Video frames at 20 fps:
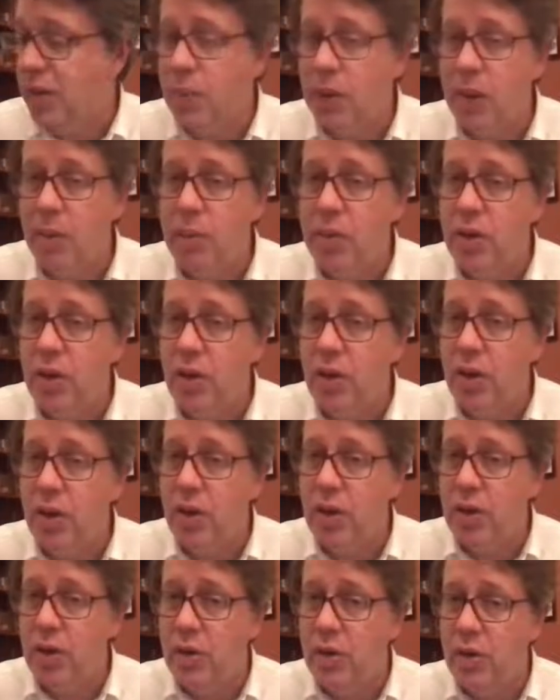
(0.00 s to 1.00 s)
becomes
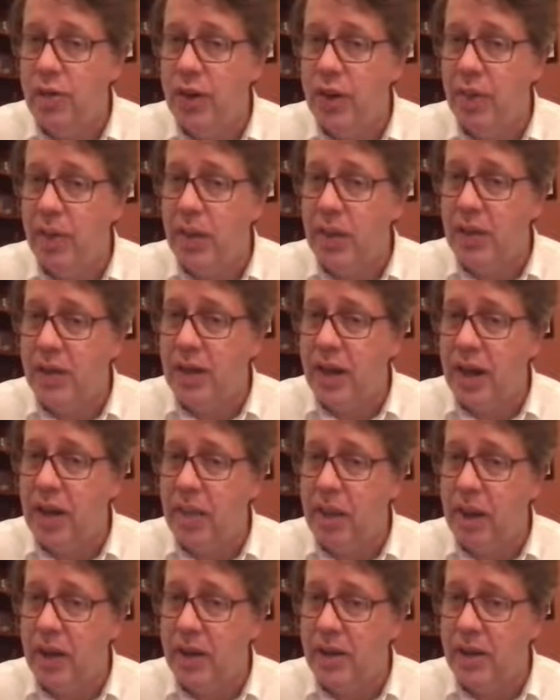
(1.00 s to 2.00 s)
clear as you develop these
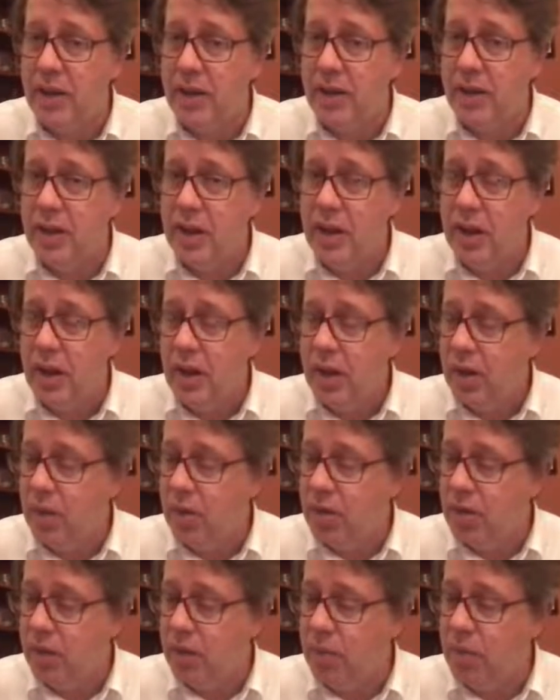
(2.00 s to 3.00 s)
databases.
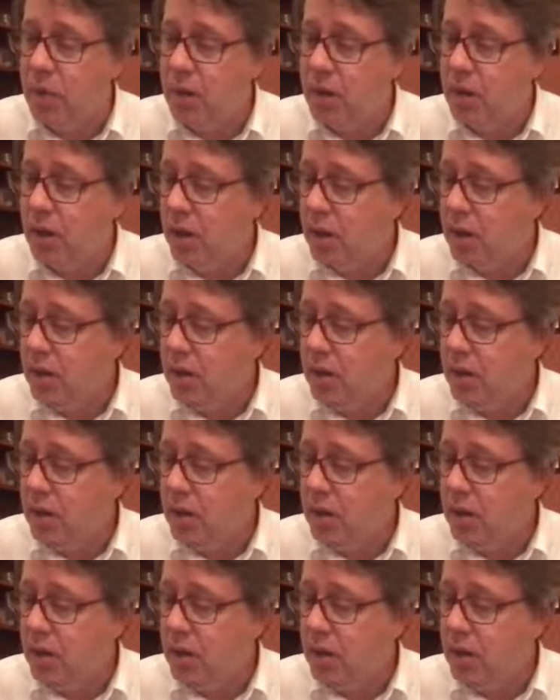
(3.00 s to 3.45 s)
There's some